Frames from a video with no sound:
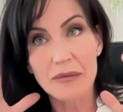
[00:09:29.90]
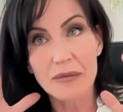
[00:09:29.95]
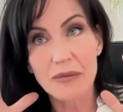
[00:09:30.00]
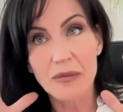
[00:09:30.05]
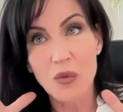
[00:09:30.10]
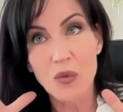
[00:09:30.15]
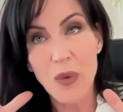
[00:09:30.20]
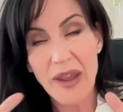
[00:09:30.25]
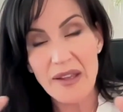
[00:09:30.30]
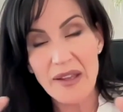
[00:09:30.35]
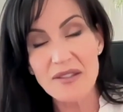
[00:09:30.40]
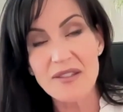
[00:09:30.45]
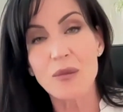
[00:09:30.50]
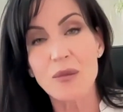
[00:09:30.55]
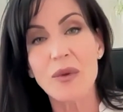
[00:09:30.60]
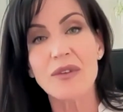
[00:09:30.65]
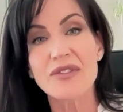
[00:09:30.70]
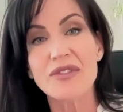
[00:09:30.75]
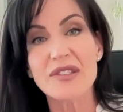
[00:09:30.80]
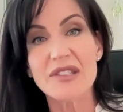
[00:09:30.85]
ways that
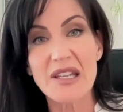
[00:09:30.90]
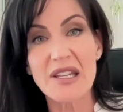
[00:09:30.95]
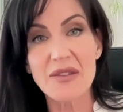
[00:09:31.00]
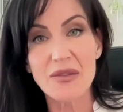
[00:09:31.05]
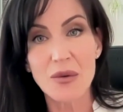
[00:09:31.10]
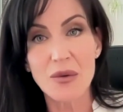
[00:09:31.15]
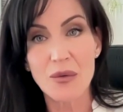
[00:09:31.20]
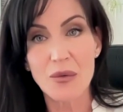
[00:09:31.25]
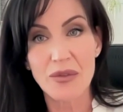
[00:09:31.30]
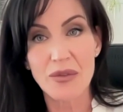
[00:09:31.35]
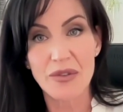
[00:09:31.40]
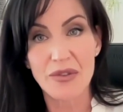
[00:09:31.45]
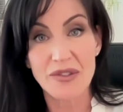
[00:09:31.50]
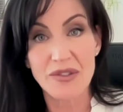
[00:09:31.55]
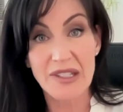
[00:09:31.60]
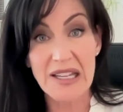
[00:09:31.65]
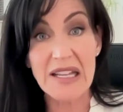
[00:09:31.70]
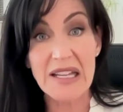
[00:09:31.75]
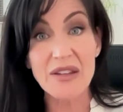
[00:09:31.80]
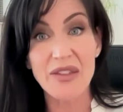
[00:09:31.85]
we've
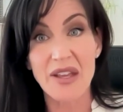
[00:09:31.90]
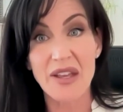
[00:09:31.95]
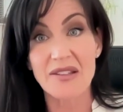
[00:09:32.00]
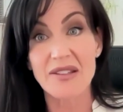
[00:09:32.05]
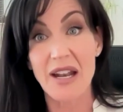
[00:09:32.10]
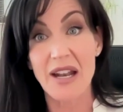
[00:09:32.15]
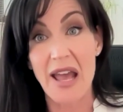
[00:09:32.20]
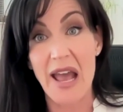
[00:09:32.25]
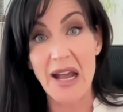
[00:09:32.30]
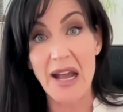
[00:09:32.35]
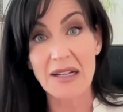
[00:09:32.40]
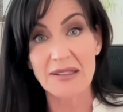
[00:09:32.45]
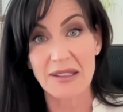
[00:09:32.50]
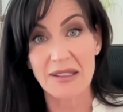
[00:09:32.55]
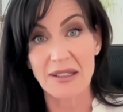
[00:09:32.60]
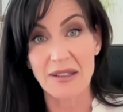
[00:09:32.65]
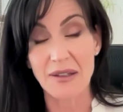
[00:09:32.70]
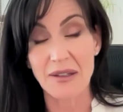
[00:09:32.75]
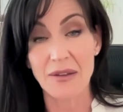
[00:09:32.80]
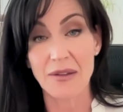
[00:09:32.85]
seen things and
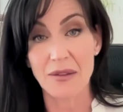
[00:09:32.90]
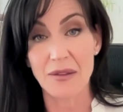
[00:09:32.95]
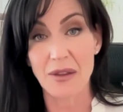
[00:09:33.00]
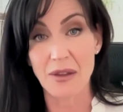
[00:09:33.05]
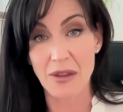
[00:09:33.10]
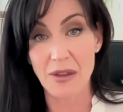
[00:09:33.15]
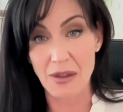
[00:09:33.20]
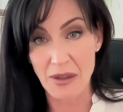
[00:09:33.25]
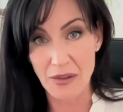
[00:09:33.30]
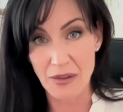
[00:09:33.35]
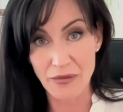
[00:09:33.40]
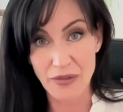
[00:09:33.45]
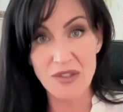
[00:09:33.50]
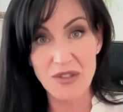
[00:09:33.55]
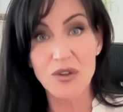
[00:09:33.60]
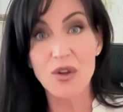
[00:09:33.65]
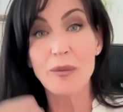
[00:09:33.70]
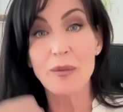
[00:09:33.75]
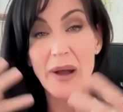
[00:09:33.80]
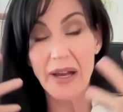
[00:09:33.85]
acted in the
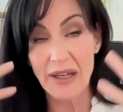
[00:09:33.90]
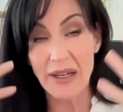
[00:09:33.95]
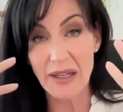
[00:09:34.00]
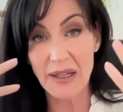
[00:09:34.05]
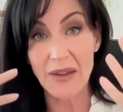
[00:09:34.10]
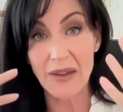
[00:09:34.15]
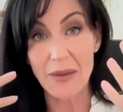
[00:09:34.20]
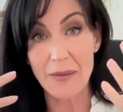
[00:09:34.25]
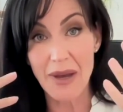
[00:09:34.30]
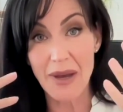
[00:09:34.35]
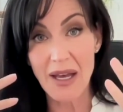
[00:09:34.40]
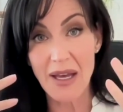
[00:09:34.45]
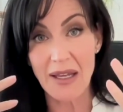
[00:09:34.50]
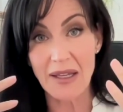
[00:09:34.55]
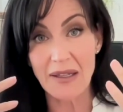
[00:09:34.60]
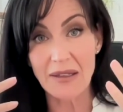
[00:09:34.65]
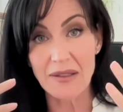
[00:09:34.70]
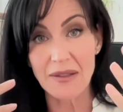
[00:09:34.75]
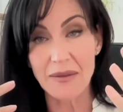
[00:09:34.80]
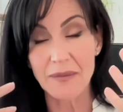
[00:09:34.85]
physical body and in the
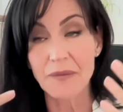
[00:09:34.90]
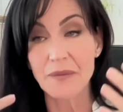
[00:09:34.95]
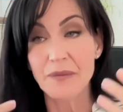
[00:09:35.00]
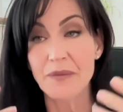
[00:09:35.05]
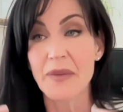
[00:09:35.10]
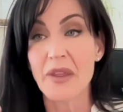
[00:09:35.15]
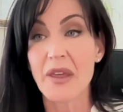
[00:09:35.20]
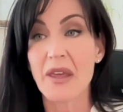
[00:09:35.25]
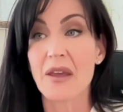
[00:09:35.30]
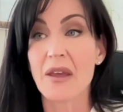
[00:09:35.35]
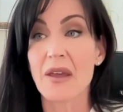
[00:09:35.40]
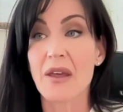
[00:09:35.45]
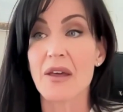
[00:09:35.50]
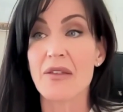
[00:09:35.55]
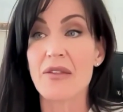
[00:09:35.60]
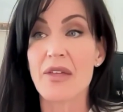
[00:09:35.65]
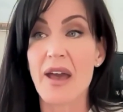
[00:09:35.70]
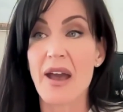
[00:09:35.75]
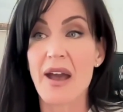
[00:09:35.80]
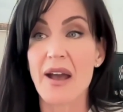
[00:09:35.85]
mind,
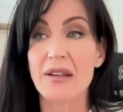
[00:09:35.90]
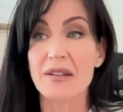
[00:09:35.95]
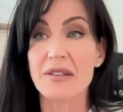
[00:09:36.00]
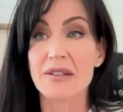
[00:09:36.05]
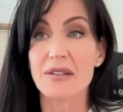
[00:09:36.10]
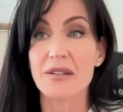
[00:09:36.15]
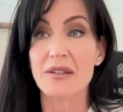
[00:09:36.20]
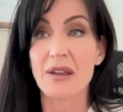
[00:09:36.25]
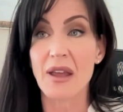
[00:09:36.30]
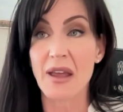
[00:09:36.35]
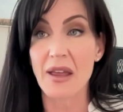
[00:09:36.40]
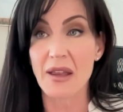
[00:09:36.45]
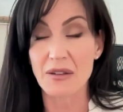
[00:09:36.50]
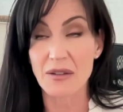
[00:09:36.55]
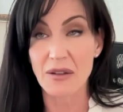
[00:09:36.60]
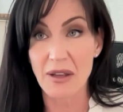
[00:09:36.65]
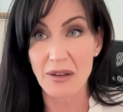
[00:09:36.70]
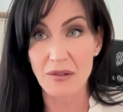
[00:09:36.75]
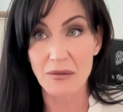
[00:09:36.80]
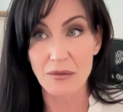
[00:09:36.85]
that
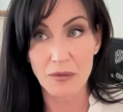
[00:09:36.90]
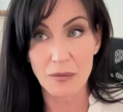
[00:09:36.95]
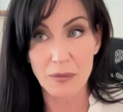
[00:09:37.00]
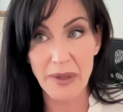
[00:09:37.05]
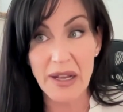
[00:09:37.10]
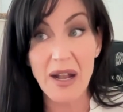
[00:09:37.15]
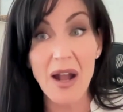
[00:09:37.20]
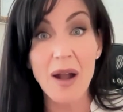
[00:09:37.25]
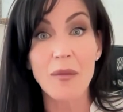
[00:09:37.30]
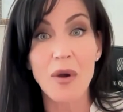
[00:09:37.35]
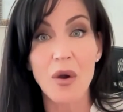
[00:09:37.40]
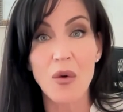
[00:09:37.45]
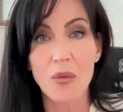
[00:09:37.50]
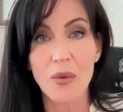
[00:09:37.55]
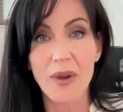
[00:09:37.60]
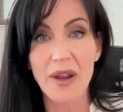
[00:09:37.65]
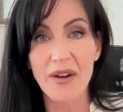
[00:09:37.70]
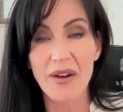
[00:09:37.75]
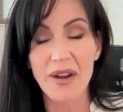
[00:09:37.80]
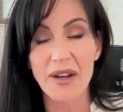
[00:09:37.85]
and become
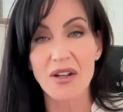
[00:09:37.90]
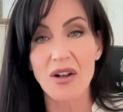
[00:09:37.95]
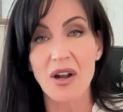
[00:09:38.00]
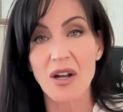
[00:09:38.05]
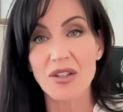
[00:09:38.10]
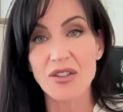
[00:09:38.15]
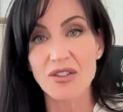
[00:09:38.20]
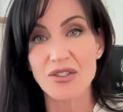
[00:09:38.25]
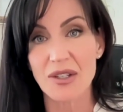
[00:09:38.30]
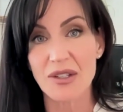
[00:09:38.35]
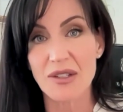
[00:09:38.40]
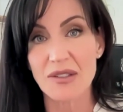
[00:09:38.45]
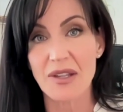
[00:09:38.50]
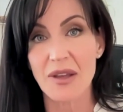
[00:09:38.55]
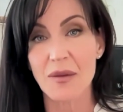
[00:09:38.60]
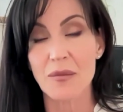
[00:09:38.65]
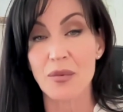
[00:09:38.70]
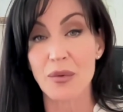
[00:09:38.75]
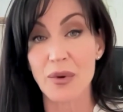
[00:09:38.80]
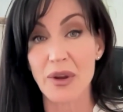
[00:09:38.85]
aware and conscious
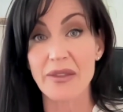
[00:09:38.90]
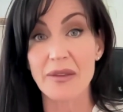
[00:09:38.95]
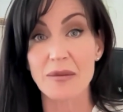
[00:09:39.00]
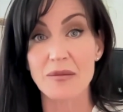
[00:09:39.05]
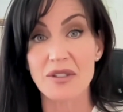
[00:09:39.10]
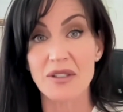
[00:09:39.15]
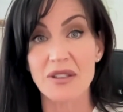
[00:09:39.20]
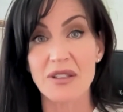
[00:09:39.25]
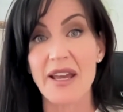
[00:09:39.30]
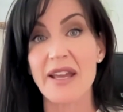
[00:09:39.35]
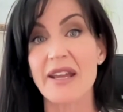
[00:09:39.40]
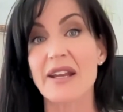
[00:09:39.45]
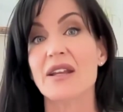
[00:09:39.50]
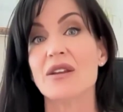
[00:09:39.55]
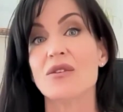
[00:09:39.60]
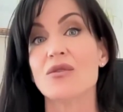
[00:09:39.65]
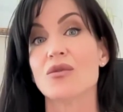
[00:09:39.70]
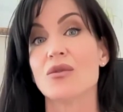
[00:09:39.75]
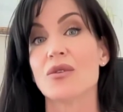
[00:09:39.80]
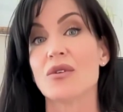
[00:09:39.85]
and bring them to light
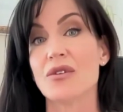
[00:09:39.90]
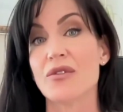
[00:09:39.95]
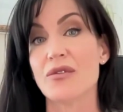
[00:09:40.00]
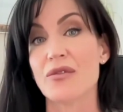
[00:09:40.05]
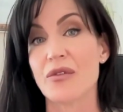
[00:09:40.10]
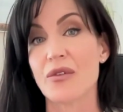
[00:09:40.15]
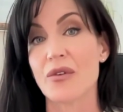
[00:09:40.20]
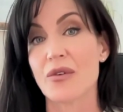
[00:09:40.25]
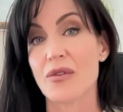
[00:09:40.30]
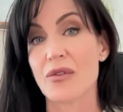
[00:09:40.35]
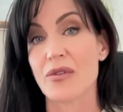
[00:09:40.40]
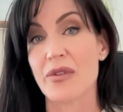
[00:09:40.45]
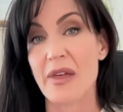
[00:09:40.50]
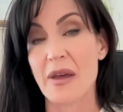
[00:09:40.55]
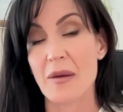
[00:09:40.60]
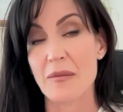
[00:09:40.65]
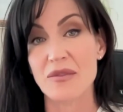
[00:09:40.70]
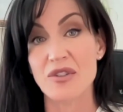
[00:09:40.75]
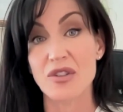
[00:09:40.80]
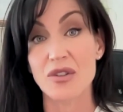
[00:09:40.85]
in order for
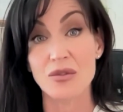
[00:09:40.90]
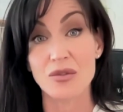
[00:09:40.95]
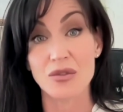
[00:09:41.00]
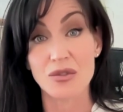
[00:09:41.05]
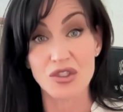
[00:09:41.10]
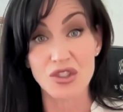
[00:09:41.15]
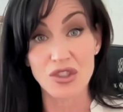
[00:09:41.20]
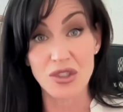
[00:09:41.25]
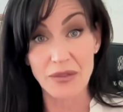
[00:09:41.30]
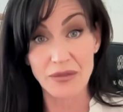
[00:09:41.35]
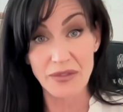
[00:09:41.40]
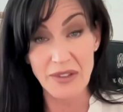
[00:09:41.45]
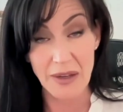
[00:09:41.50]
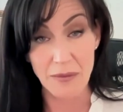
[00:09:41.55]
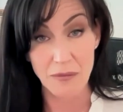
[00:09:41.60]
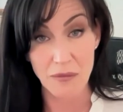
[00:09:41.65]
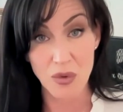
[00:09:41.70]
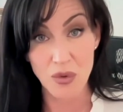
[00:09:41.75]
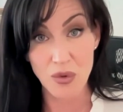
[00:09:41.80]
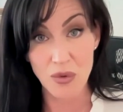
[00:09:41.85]
them to shift
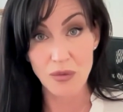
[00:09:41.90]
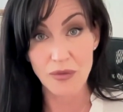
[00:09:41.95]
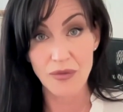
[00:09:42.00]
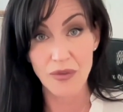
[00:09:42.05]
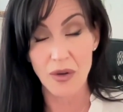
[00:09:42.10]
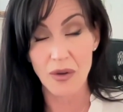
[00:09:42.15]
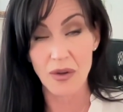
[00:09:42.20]
and move